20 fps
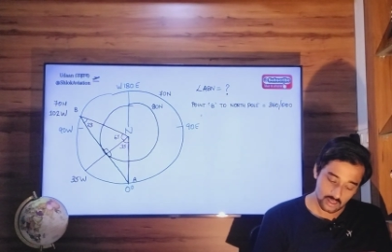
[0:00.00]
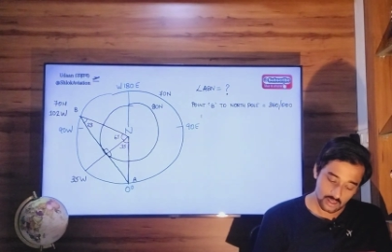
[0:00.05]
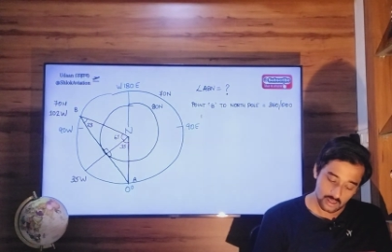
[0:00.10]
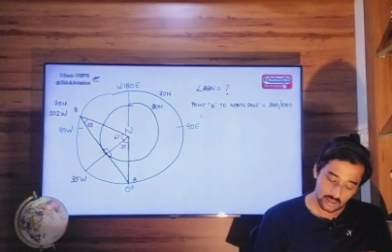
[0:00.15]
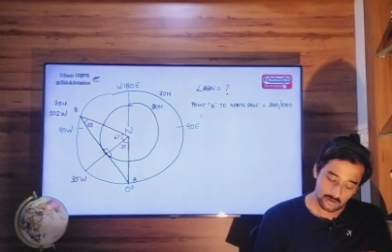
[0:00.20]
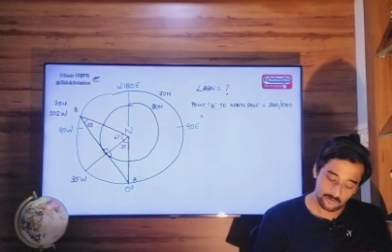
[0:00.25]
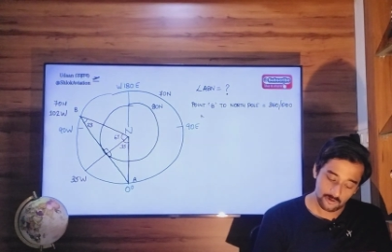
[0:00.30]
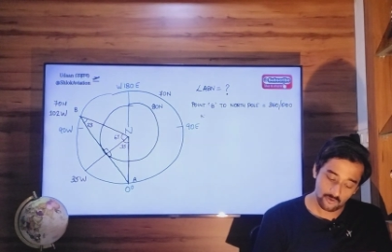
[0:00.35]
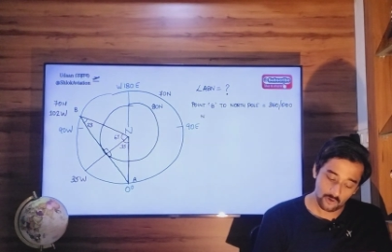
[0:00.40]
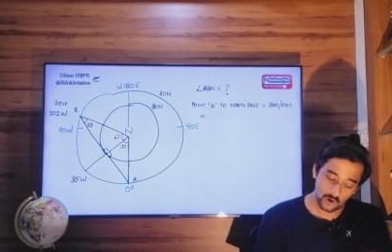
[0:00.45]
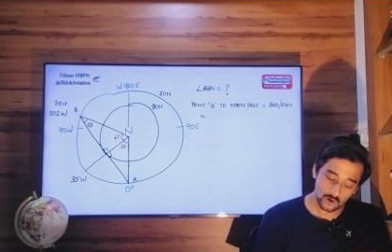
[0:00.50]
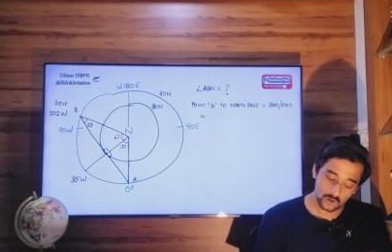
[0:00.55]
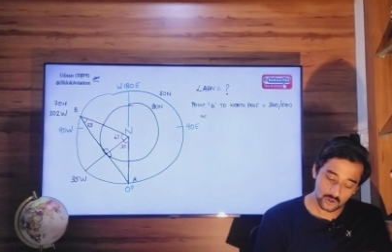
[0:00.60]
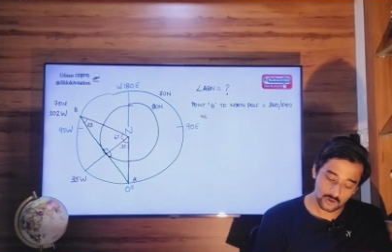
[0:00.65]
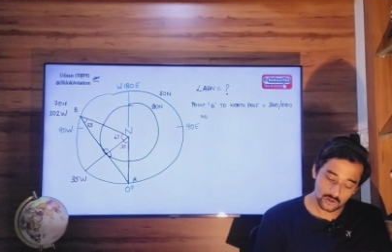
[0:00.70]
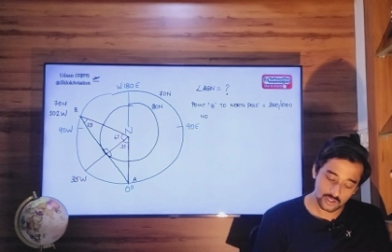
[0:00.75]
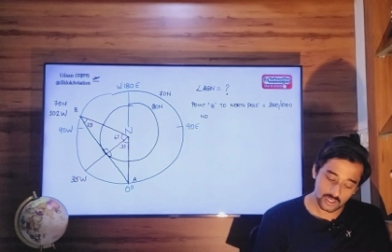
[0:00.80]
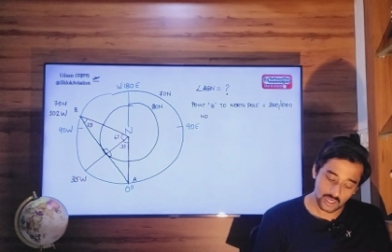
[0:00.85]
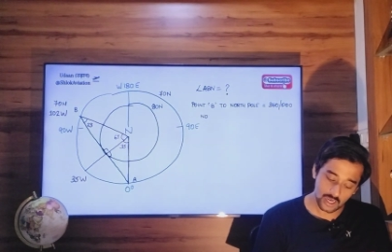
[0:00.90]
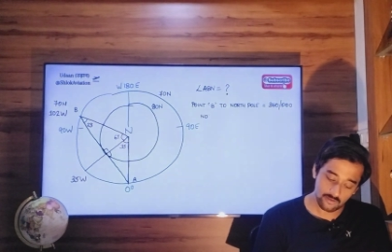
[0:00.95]
If you want
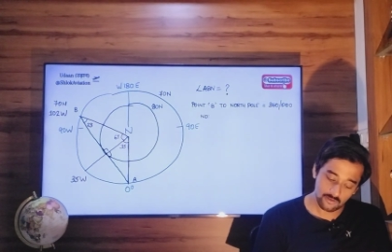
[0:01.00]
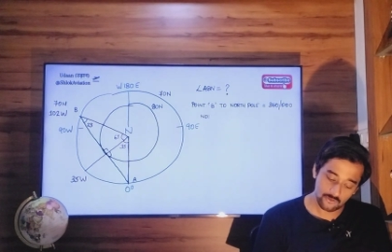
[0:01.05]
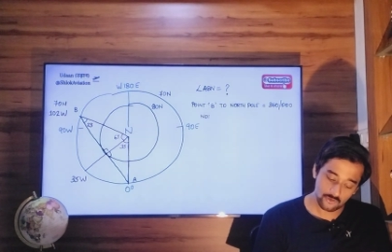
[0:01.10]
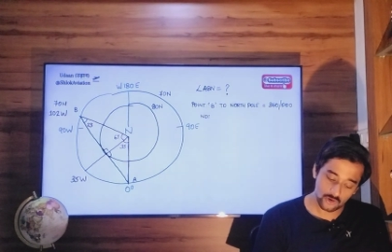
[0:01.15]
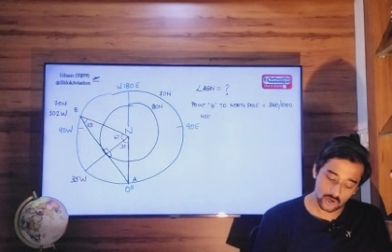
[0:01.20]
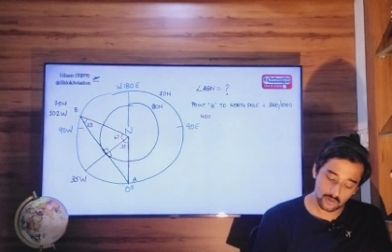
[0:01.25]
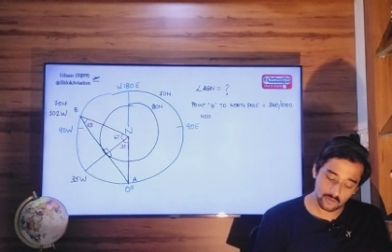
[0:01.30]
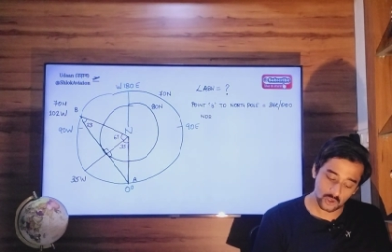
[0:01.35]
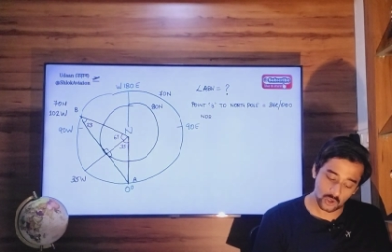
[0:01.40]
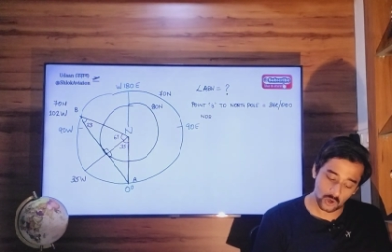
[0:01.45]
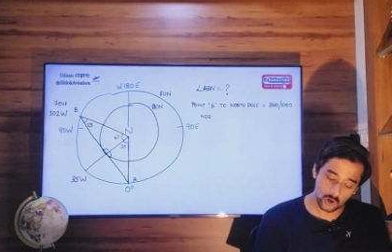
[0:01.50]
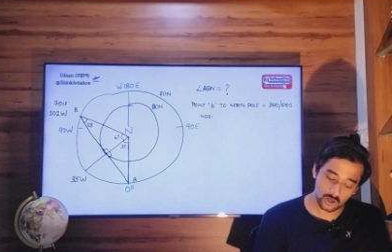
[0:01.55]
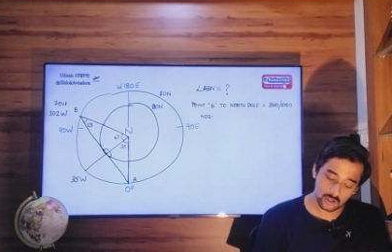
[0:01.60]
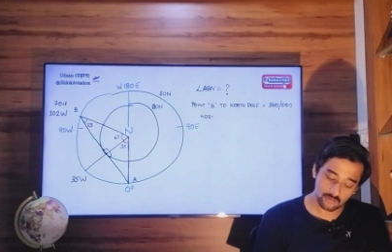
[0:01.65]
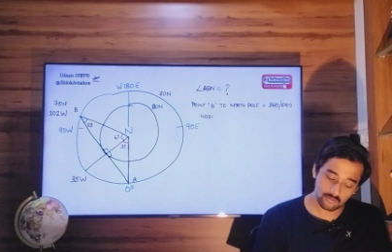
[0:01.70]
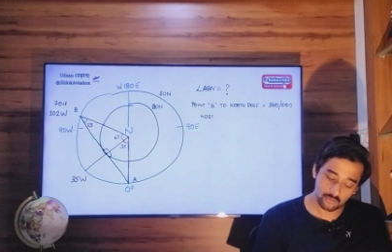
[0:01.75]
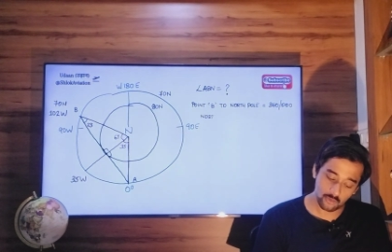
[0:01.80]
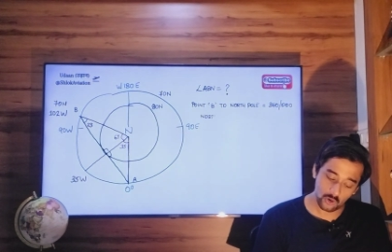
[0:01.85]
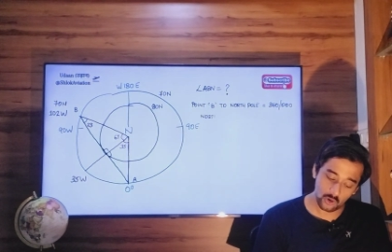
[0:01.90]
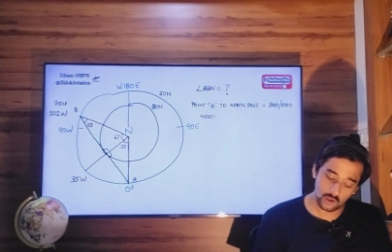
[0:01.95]
to travel from North
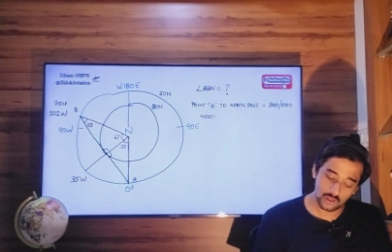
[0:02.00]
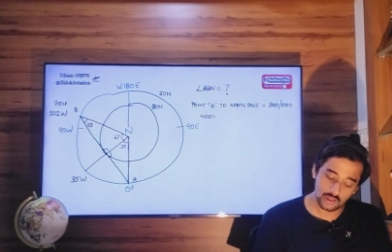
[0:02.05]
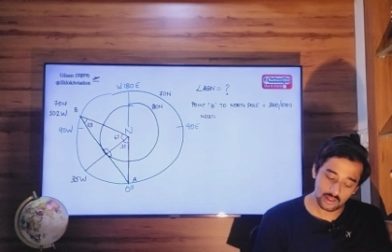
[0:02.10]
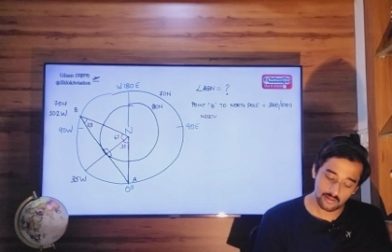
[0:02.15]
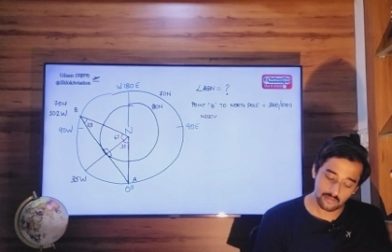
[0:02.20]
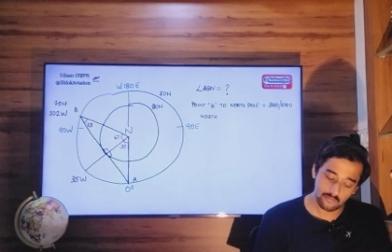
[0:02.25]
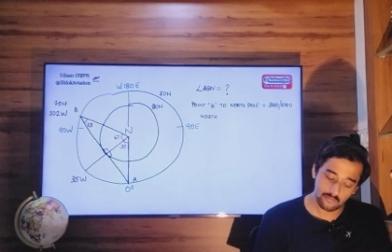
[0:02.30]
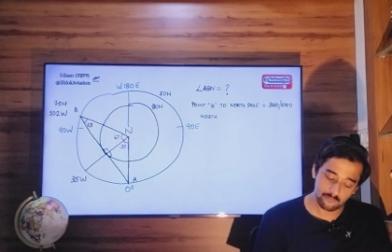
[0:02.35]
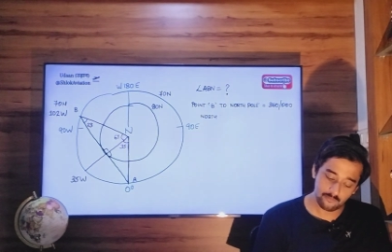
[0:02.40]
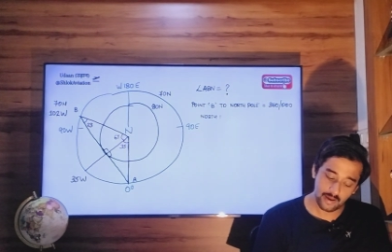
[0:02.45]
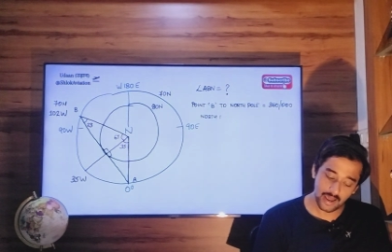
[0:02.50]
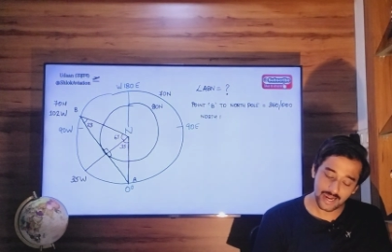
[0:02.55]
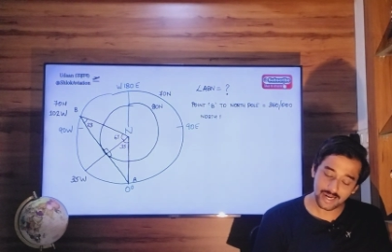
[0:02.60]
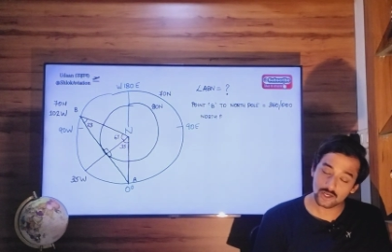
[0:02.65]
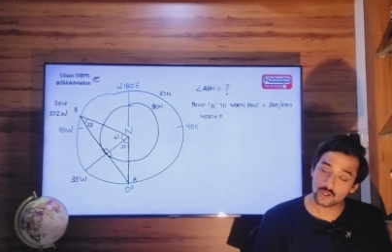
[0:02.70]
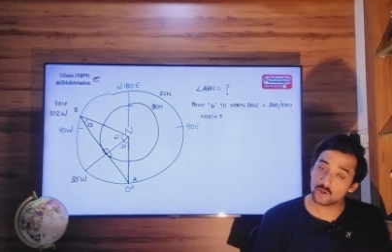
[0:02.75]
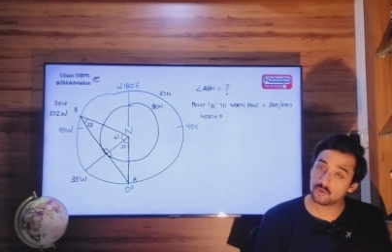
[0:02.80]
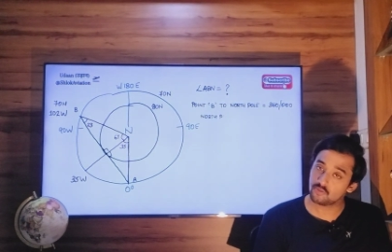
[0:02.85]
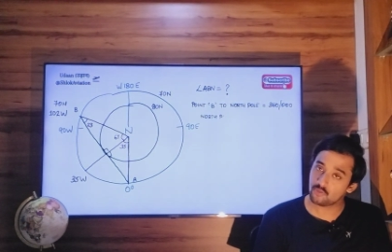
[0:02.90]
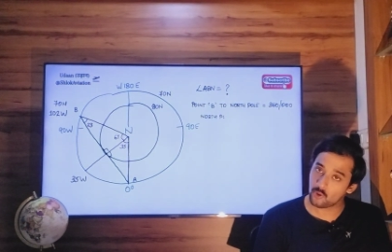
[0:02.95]
Pole back
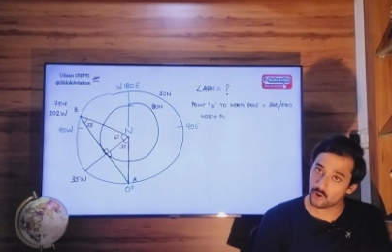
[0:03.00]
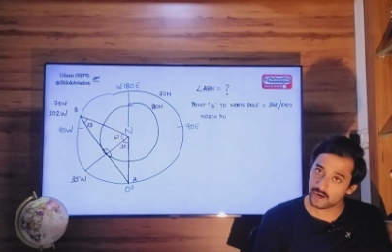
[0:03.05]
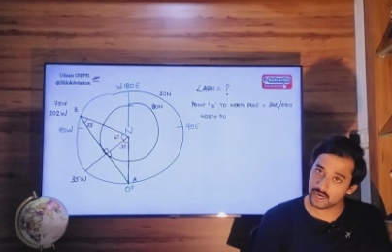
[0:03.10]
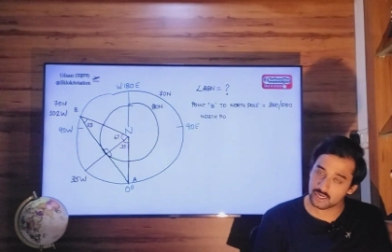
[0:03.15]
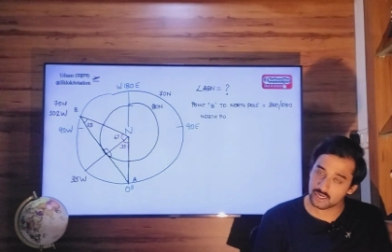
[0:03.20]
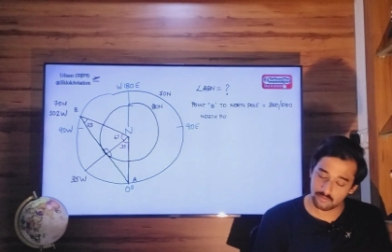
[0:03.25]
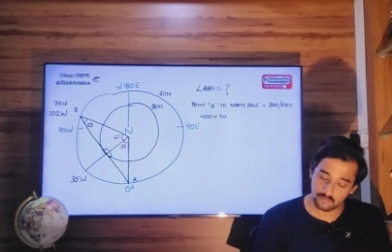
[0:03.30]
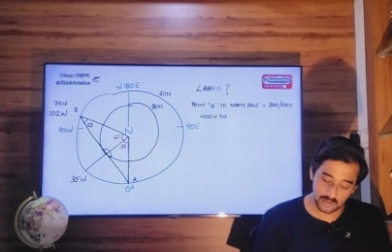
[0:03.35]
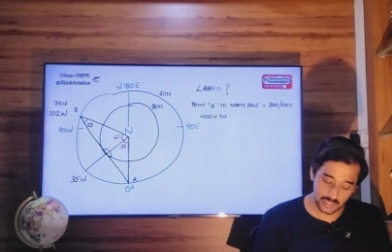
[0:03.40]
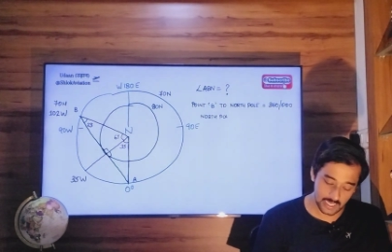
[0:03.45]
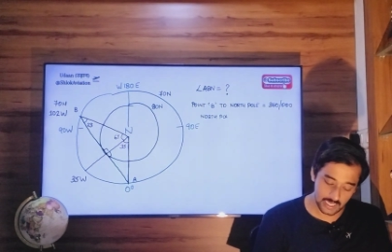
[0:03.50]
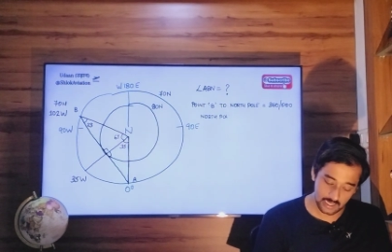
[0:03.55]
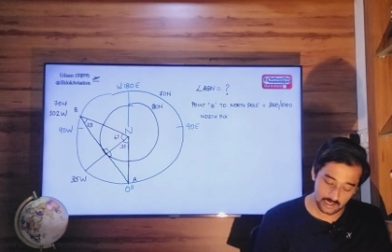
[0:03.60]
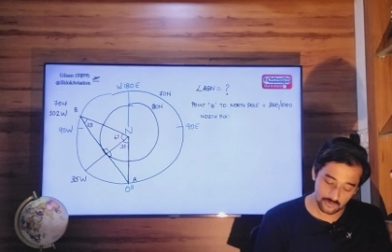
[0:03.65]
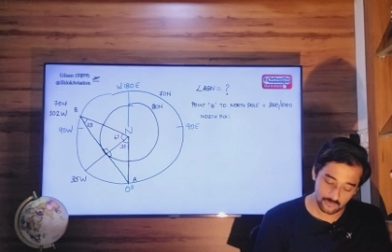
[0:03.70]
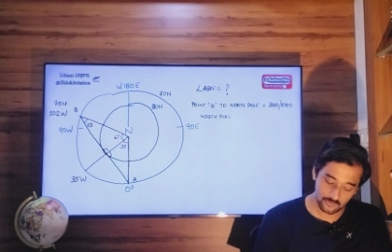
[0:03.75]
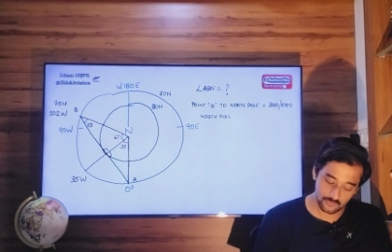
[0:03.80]
to point B, you